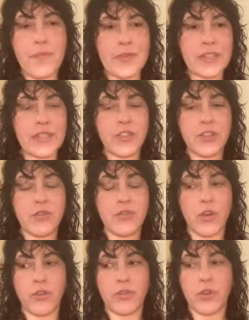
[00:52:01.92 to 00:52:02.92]
since you
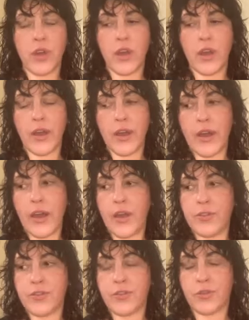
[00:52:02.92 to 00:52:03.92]
don't
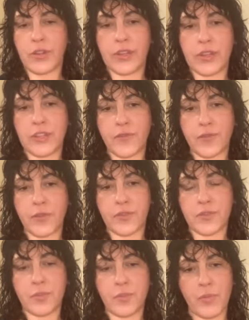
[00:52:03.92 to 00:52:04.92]
do clinics for
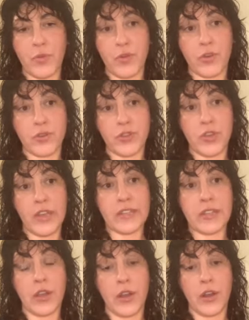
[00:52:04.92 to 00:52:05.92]
split boarders,
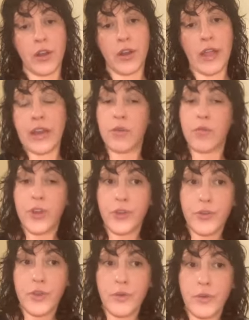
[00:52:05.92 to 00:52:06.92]
is there anyone
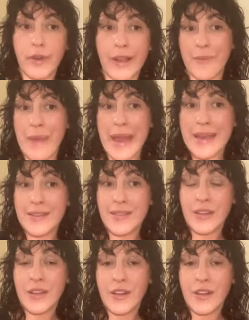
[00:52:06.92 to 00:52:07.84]
who you would recommend?